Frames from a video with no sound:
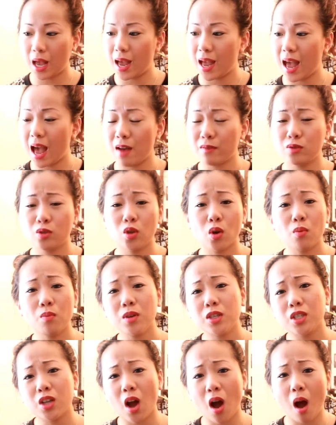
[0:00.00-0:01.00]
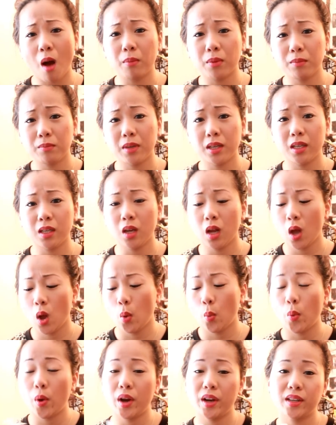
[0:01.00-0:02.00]
I have so much compliment
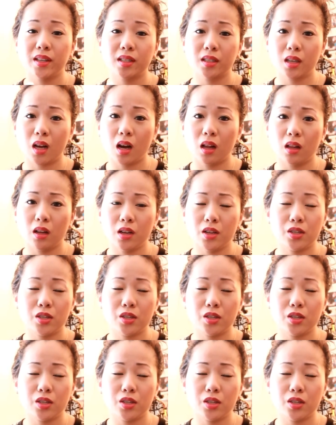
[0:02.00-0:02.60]
wearing this color.